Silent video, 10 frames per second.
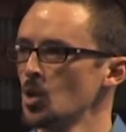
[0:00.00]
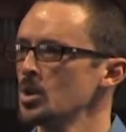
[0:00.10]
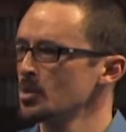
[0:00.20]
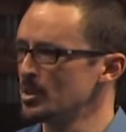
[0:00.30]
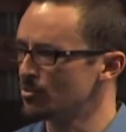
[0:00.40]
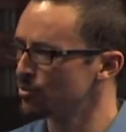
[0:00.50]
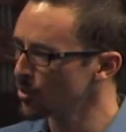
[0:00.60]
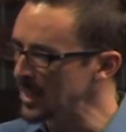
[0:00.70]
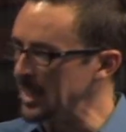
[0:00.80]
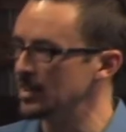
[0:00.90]
No, we can be
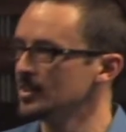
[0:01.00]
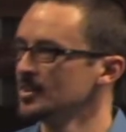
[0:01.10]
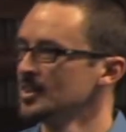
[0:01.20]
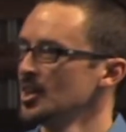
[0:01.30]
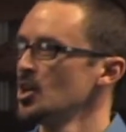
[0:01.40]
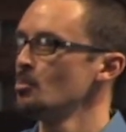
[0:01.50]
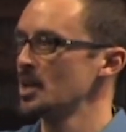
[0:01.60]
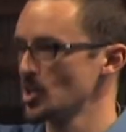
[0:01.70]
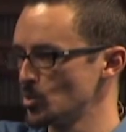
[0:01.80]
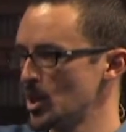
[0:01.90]
freed
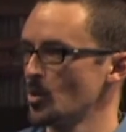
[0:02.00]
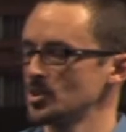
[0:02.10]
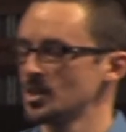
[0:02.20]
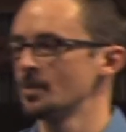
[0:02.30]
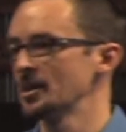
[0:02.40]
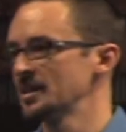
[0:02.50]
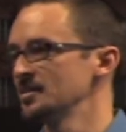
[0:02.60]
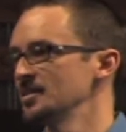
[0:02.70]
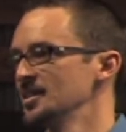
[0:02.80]
because we know what's coming.